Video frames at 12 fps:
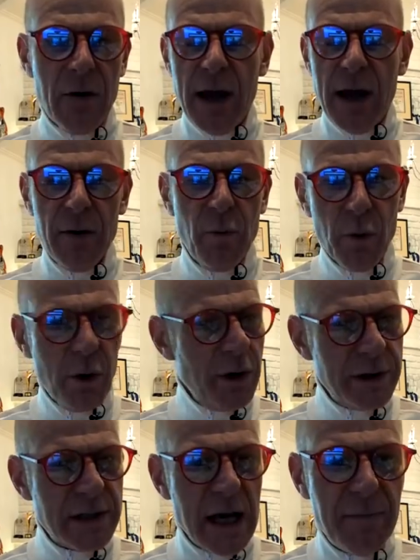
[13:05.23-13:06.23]
they
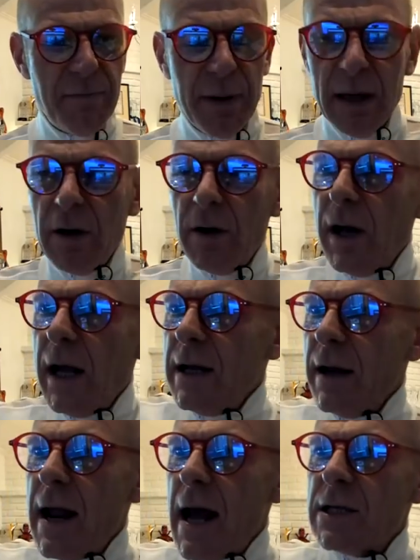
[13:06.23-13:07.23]
would appear in a
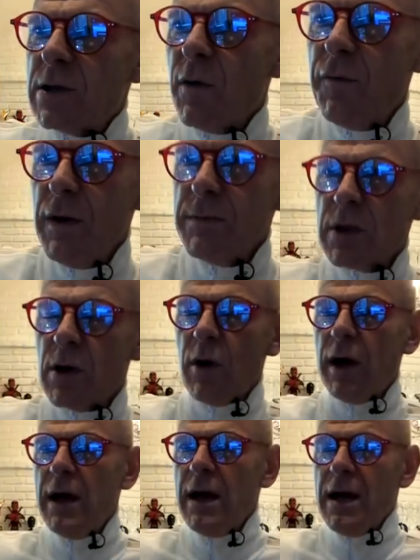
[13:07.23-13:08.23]
natural film score,
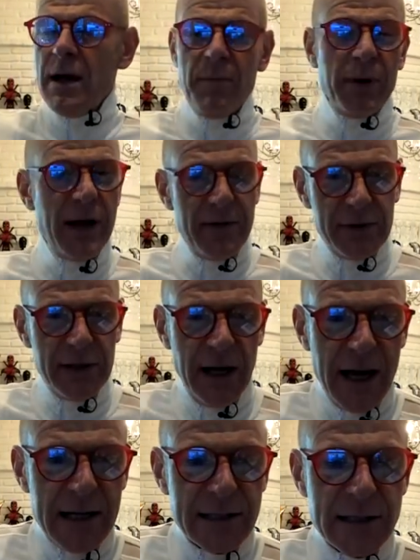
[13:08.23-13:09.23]
but
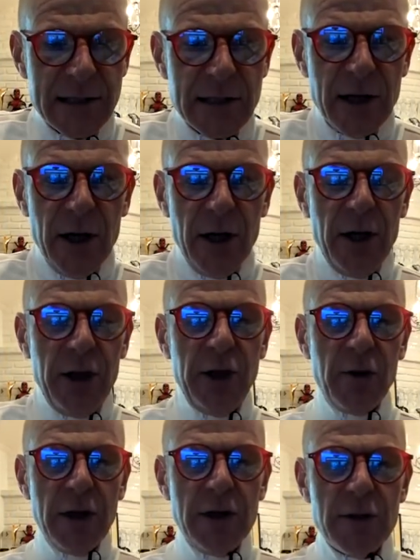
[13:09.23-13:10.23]
nevertheless, you
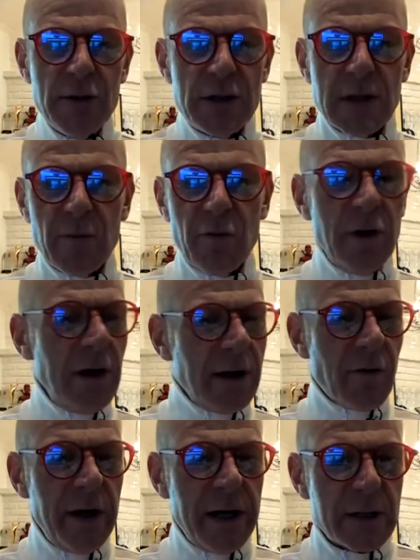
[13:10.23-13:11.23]
can do some really
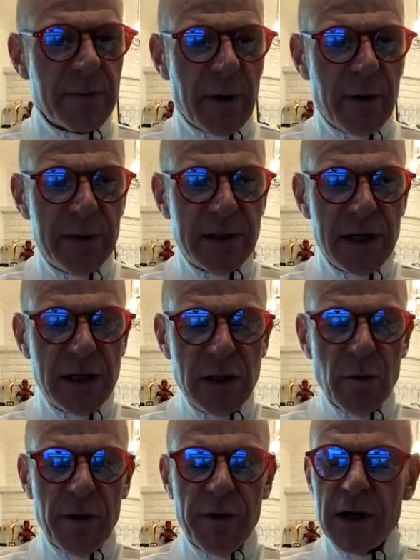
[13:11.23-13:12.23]
great experimentation
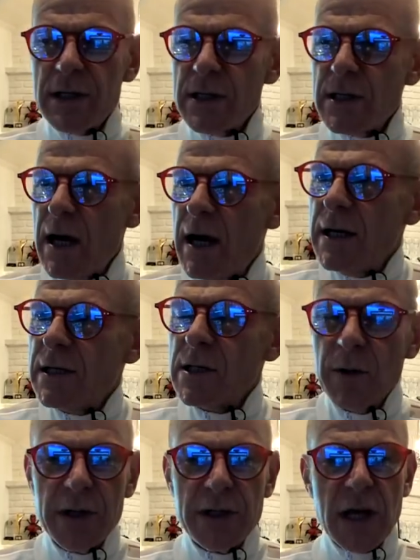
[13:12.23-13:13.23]
with this. So
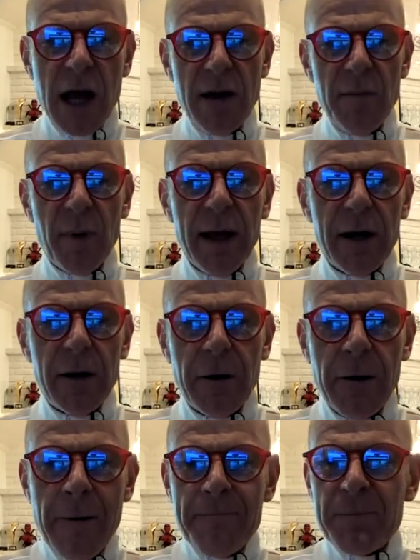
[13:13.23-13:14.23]
the sign player
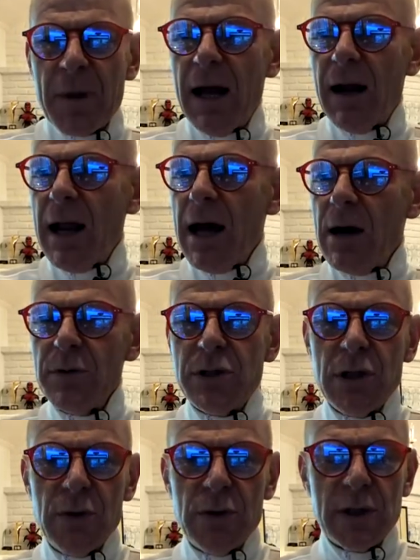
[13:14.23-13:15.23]
allows
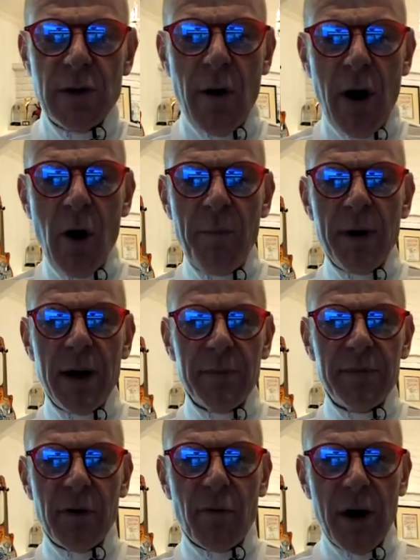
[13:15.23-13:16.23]
you to open up
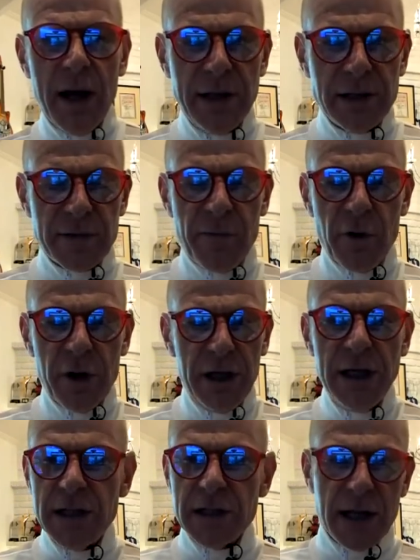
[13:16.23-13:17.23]
the range for
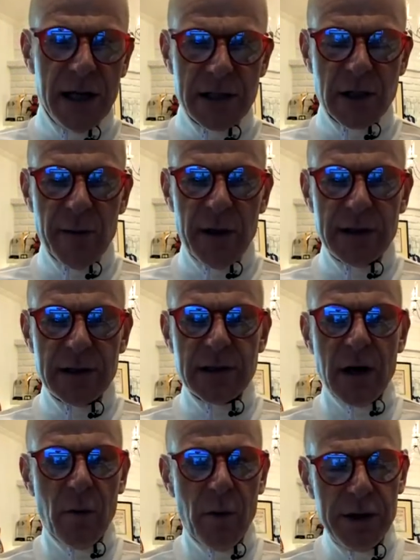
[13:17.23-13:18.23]
each instrument.
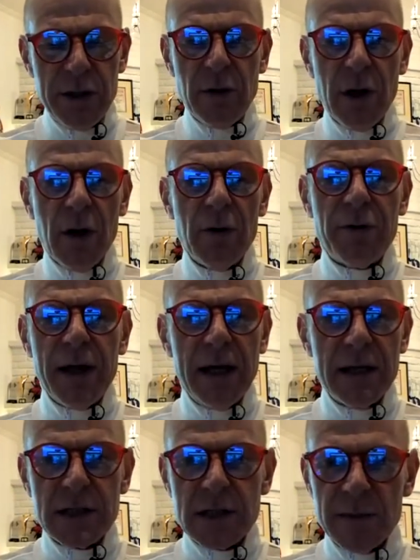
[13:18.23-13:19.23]
So when you load the
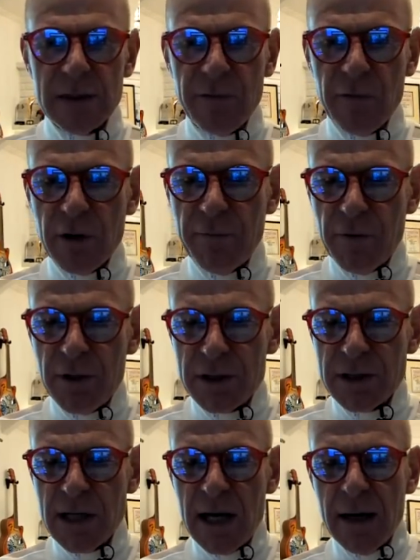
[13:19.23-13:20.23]
instrument for the
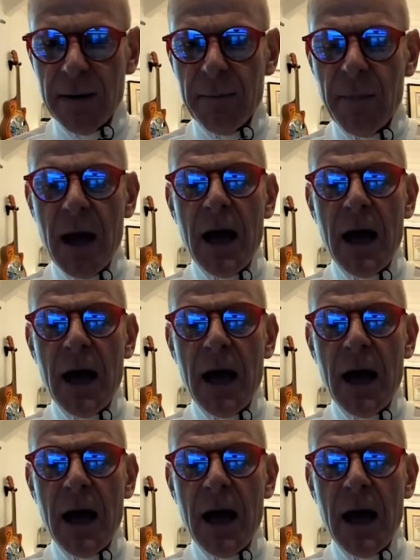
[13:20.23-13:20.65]
first time,